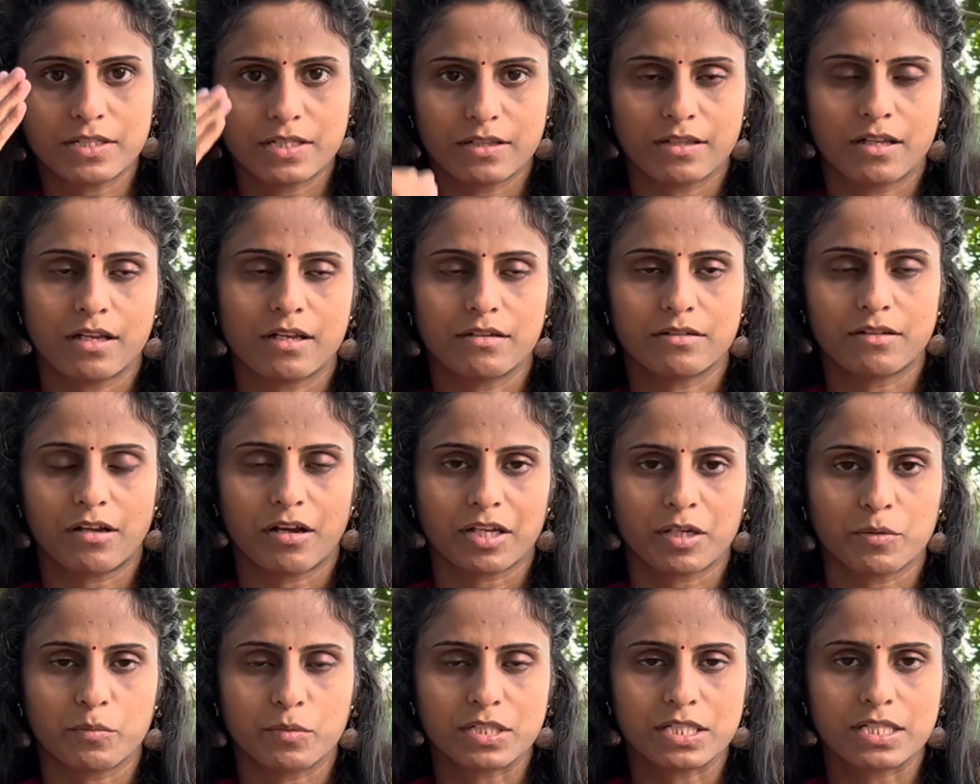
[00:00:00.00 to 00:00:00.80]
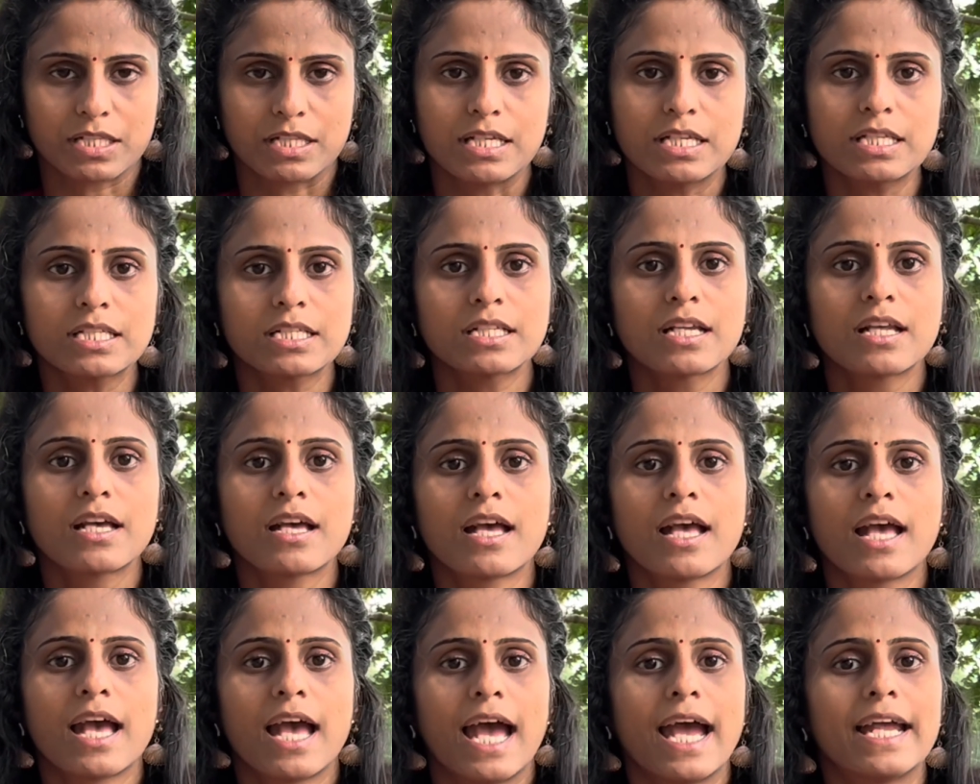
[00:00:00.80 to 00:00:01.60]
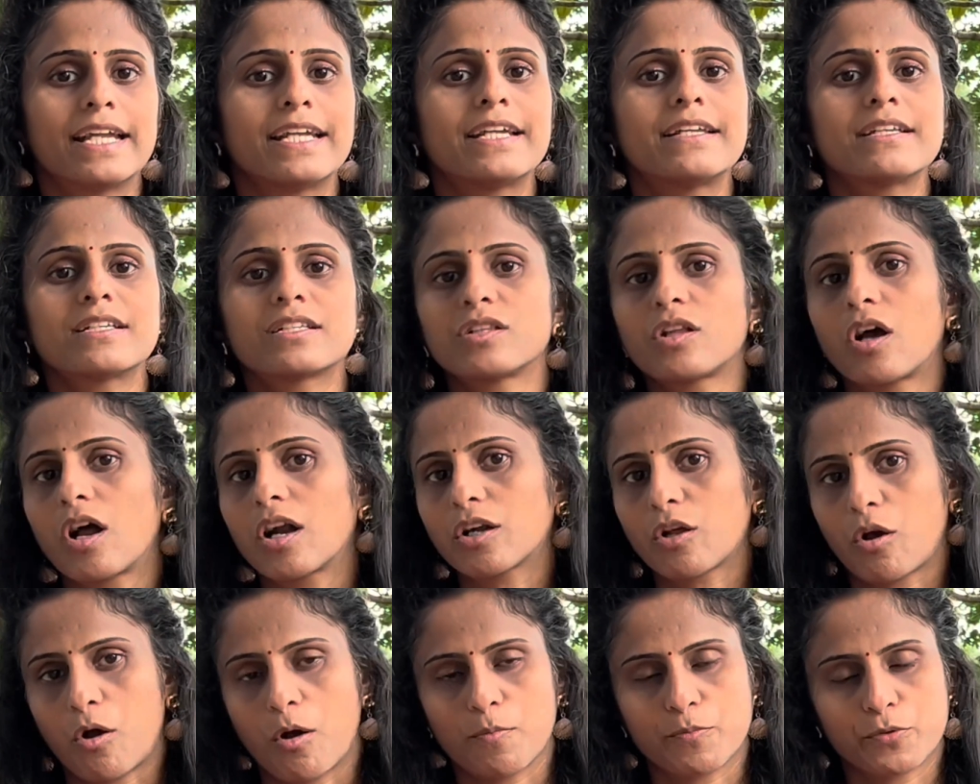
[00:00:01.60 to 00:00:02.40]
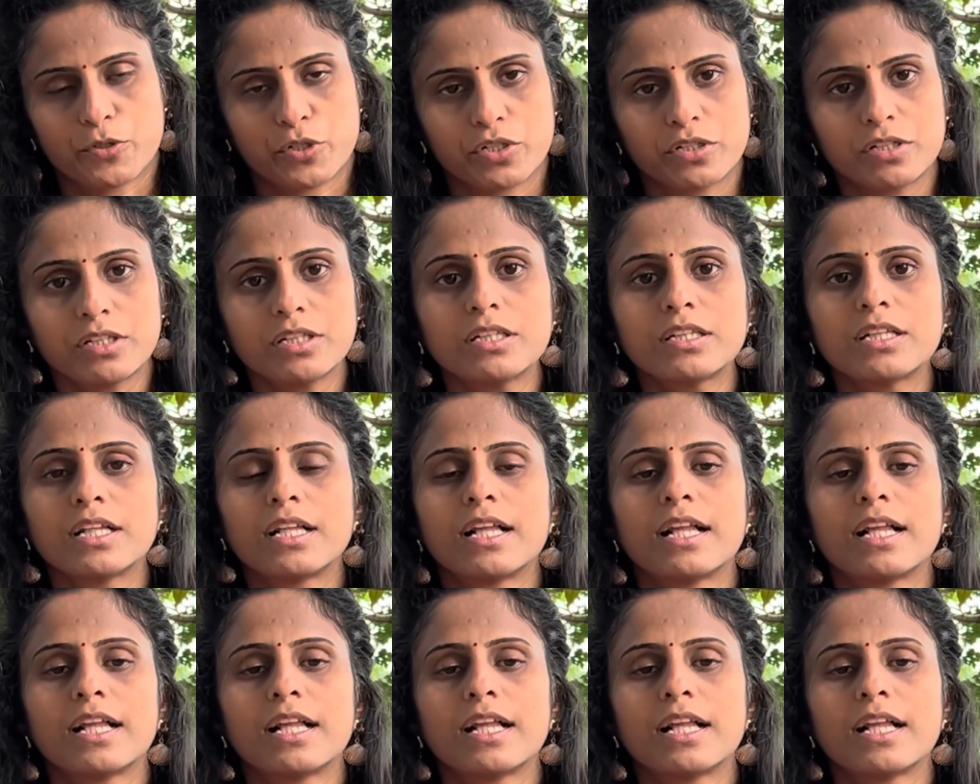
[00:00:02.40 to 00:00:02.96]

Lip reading: in the documents list, and it is not optional.